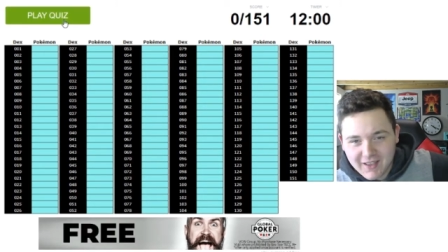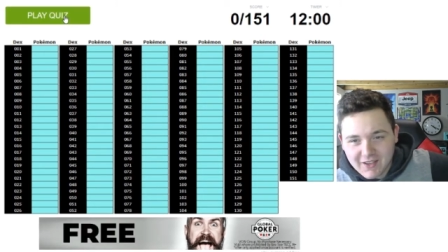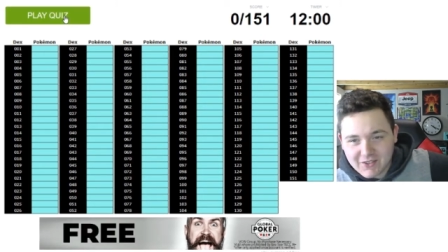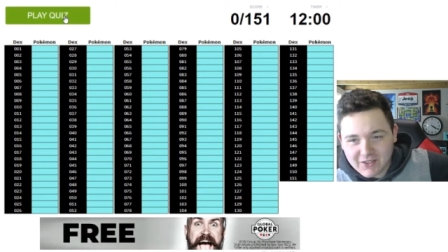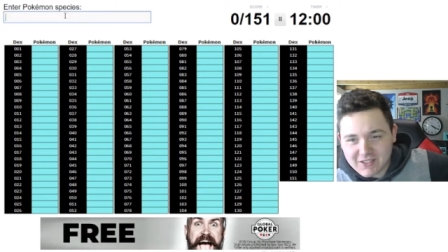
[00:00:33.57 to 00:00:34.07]

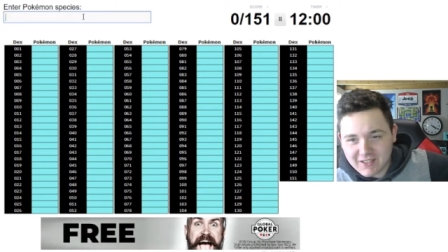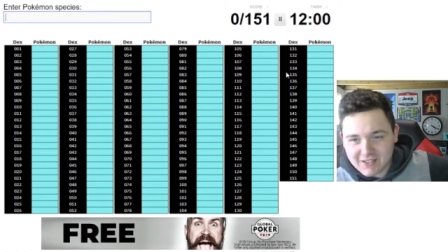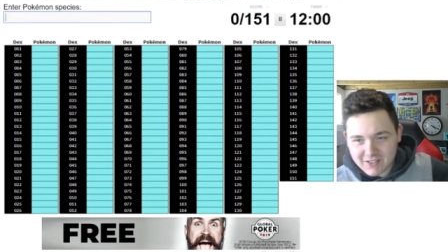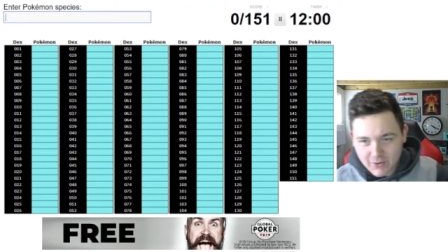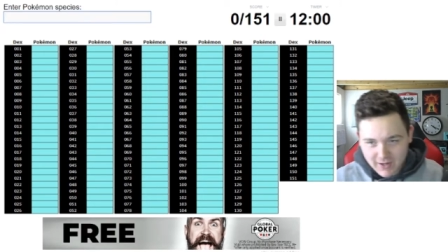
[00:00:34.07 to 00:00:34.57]
So let's
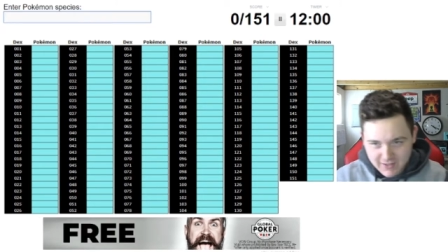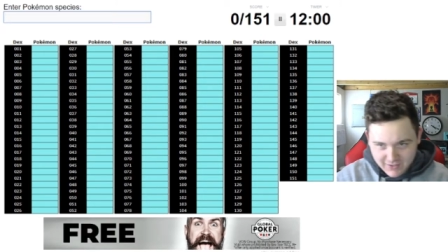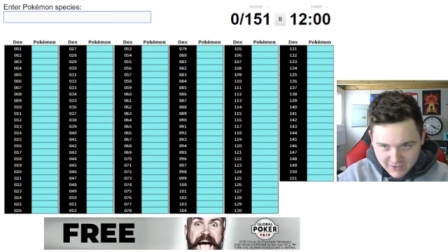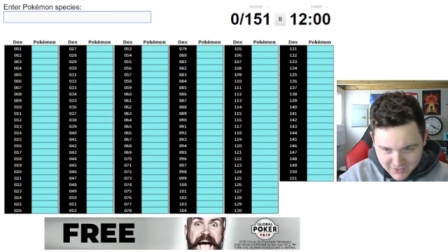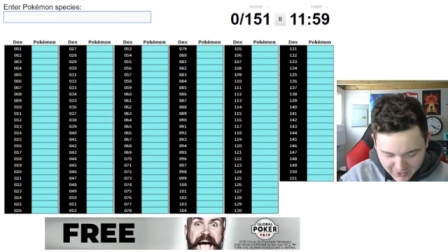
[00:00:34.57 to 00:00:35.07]
just go ahead and
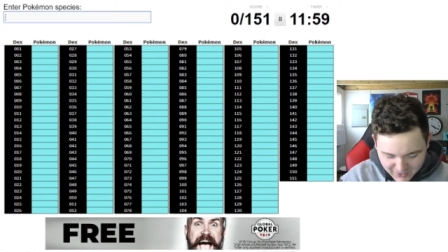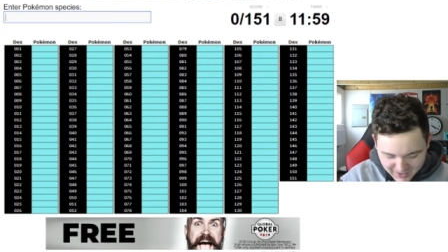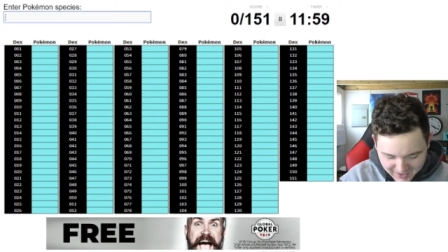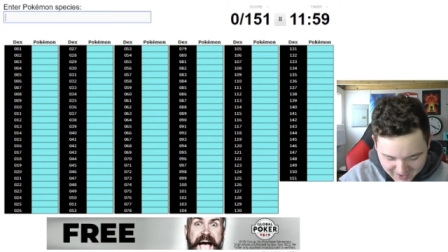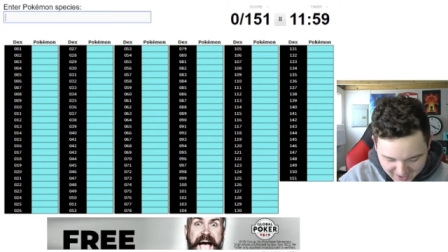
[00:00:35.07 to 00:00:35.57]
start. So, okay.
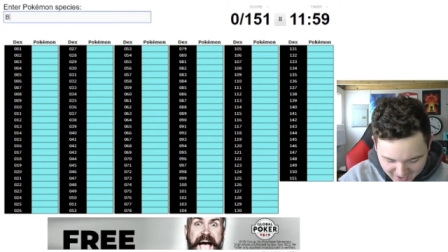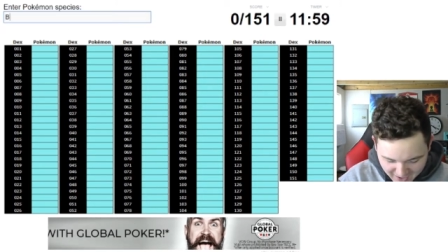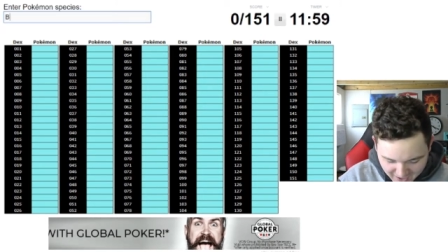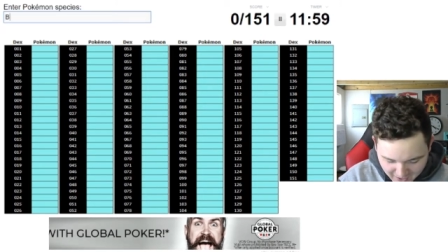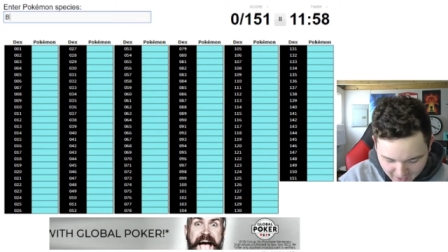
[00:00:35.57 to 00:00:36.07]

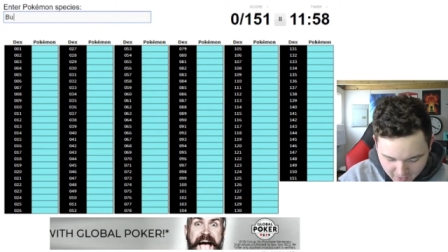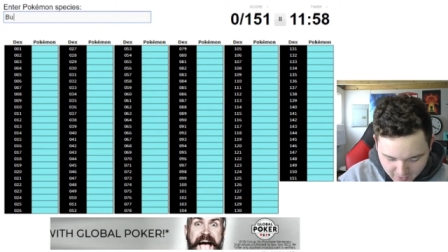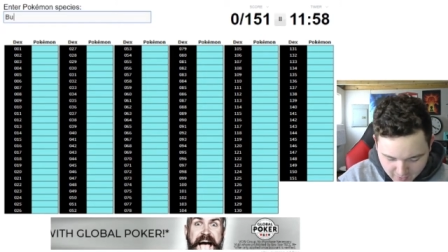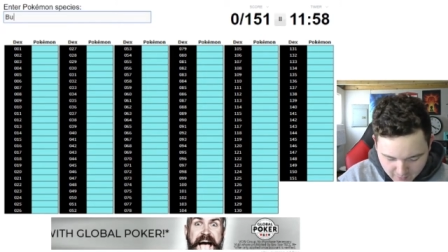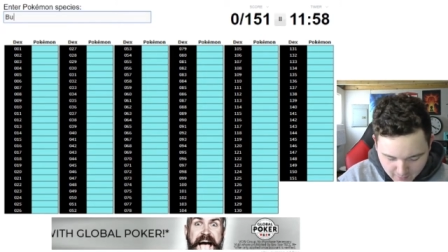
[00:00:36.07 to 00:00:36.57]

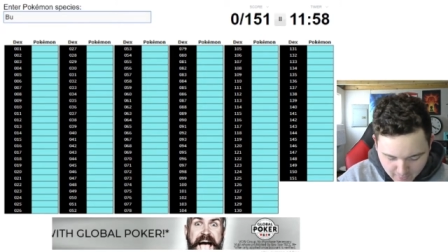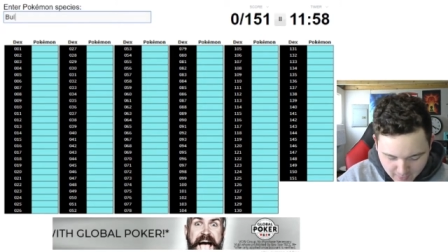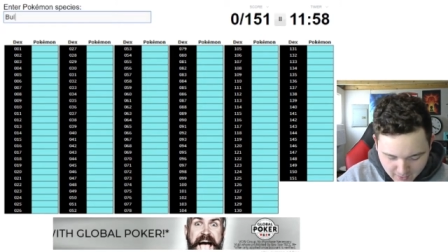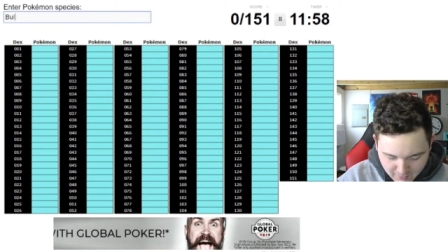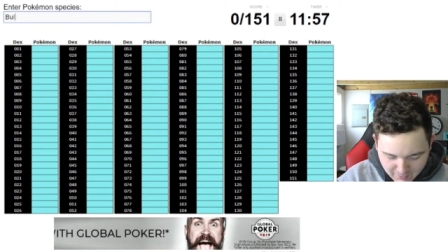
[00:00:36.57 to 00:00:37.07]

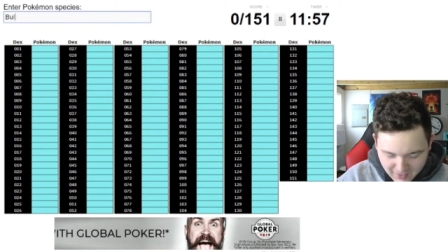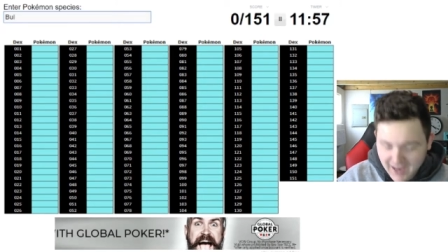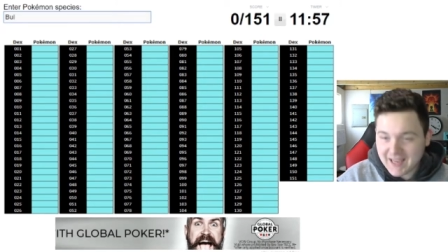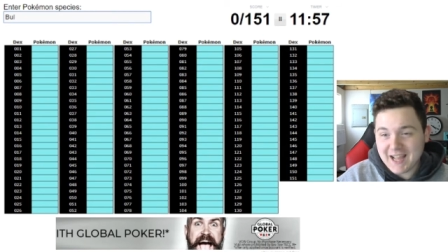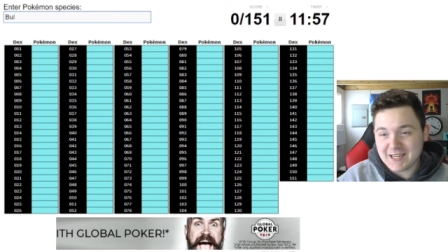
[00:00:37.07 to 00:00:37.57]
I
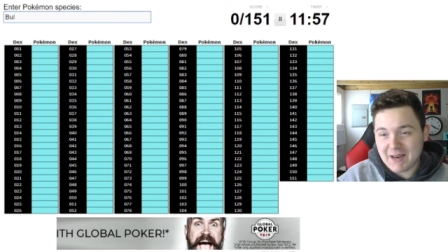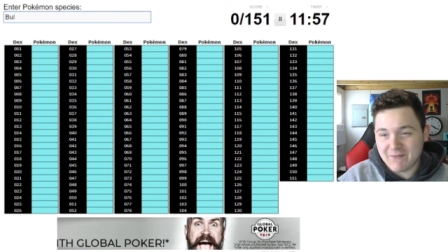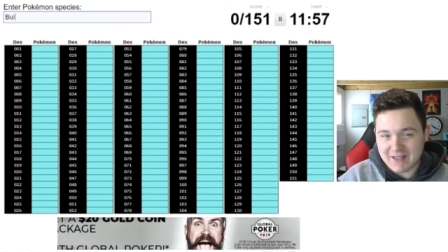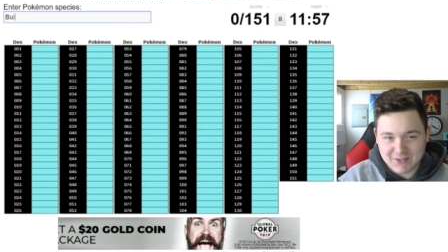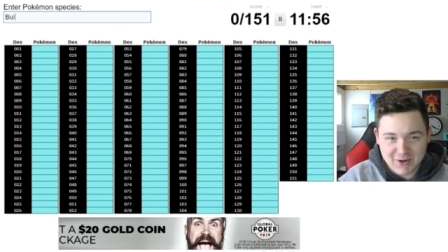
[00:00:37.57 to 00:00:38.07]
can't type
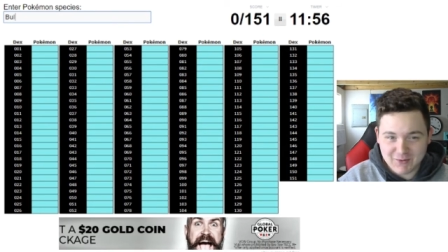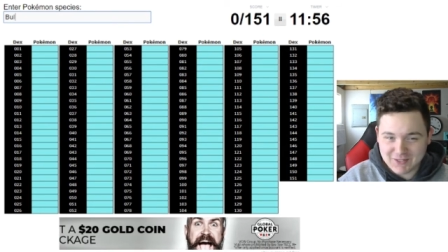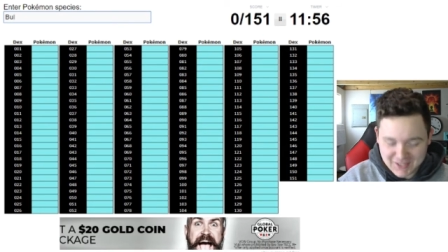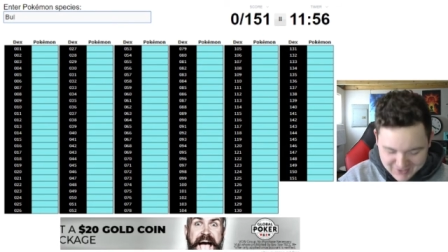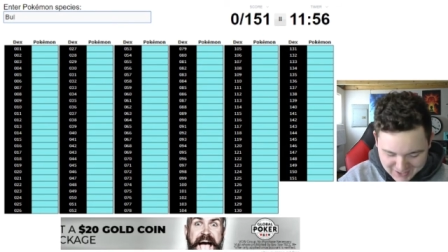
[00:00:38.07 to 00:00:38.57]
fast, so
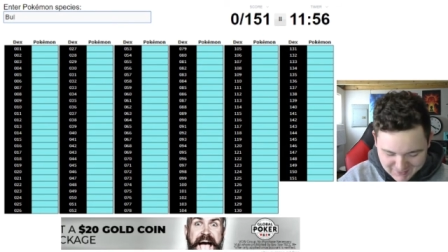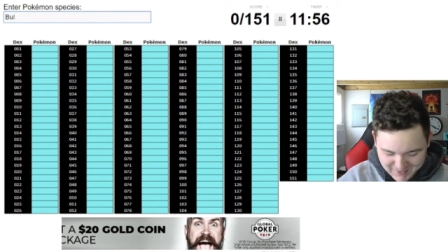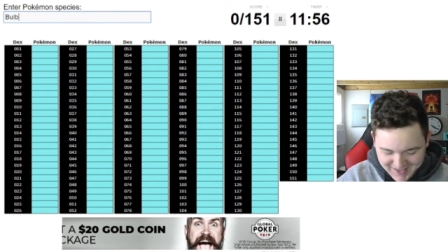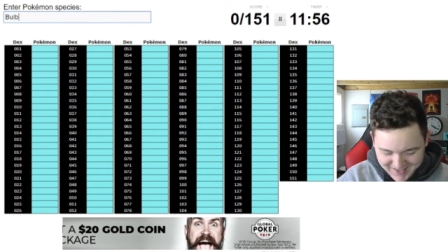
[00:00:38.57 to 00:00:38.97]
don't judge me.